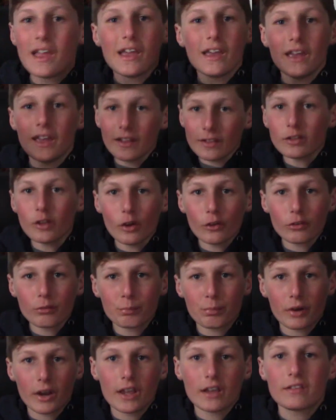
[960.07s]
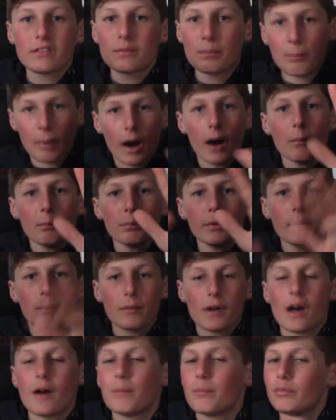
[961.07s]
Hit those brakes, pump them
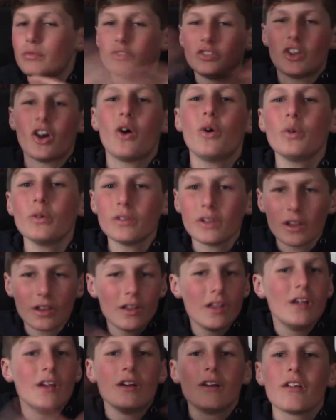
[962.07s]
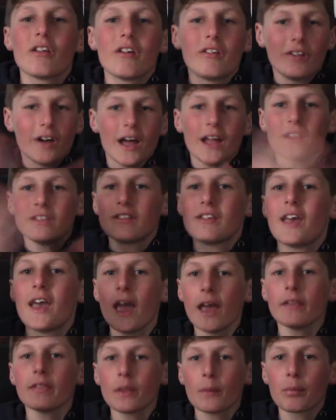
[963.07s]
up. Don't, let's
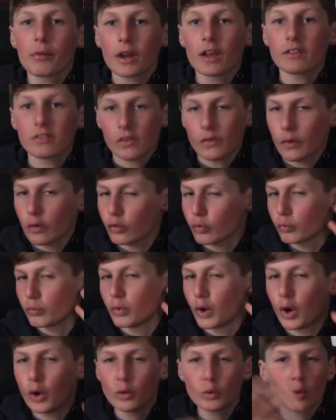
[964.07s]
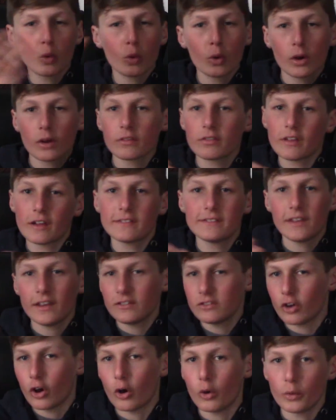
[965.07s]
hit the brakes on this road course at
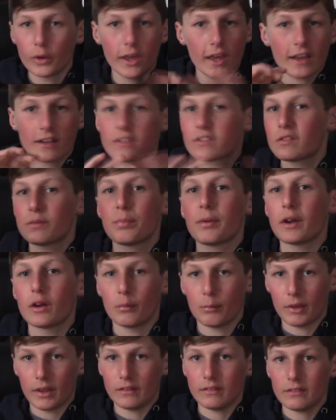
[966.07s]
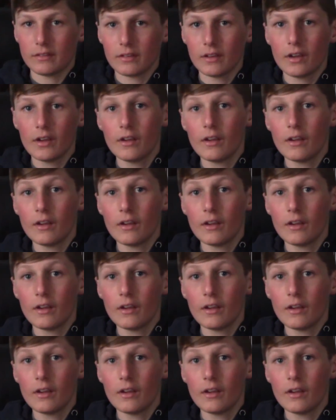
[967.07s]
Daytona experiment.